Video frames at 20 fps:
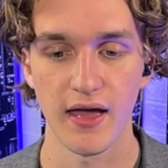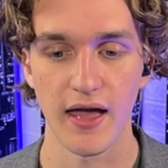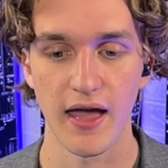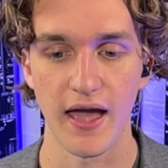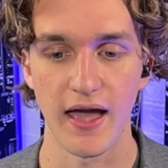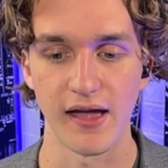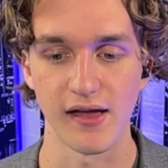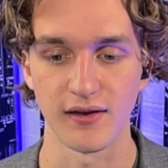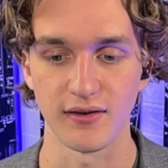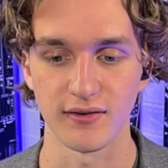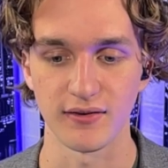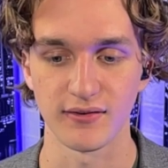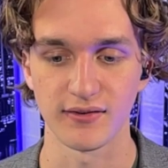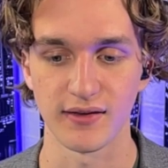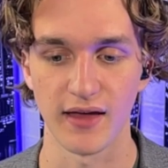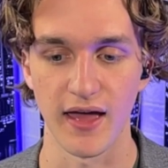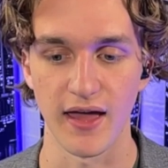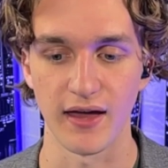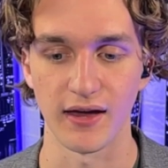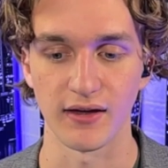and
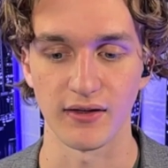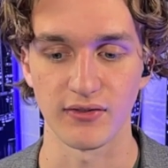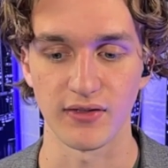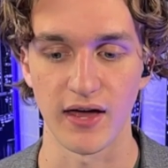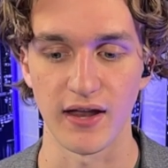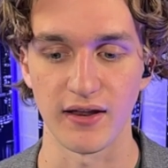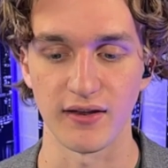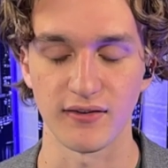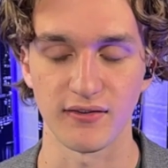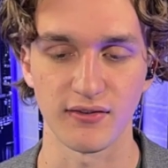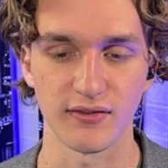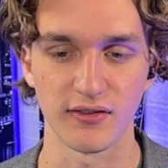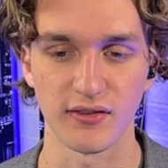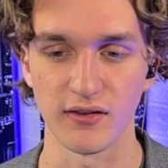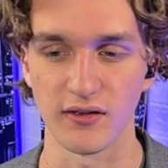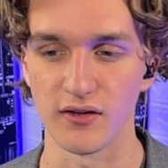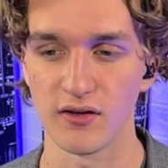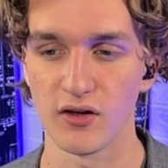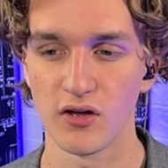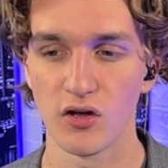saying that it's
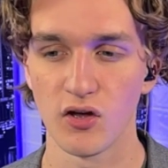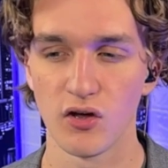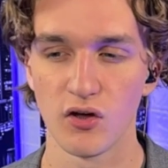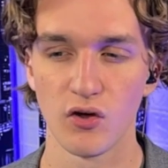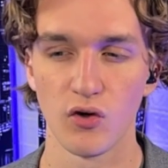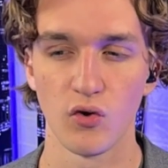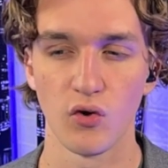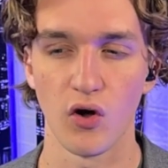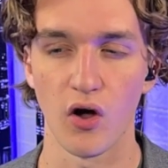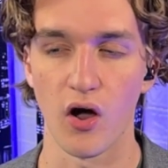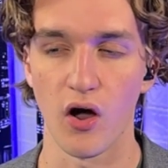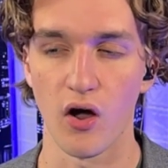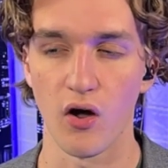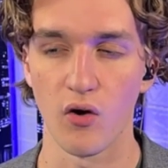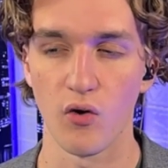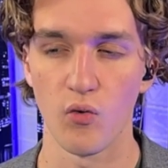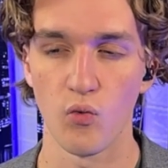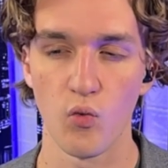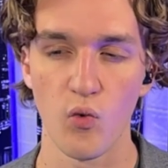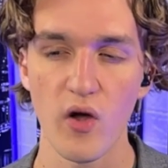the uh,
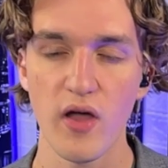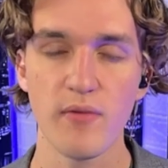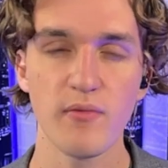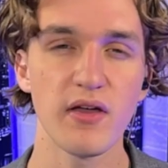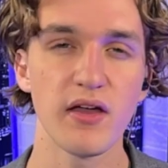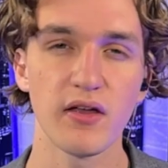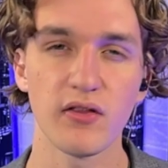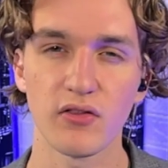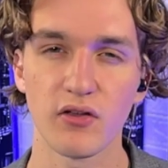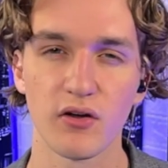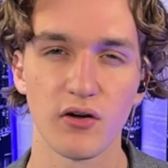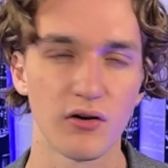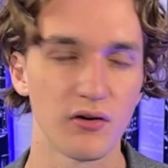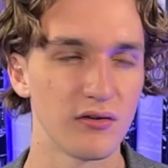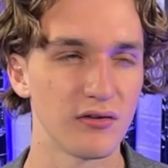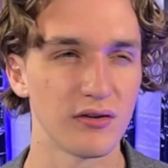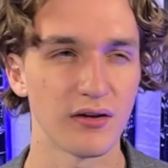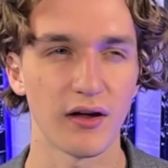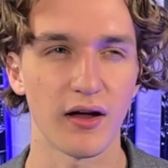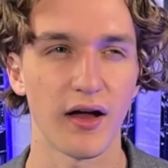women, the
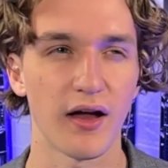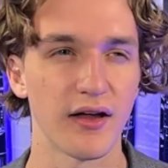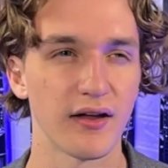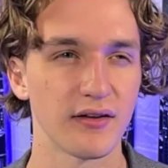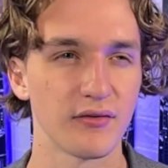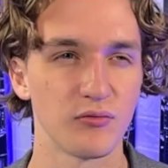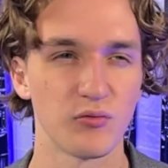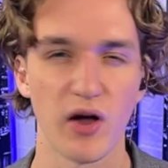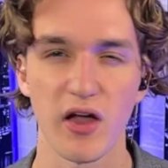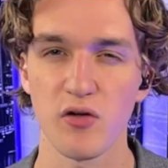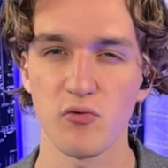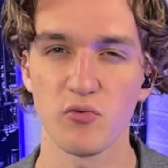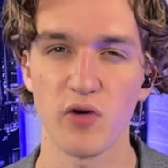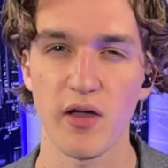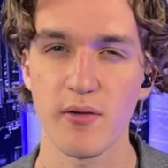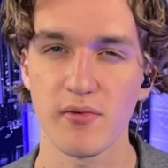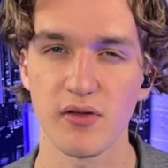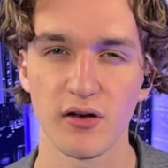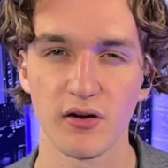uh, white women or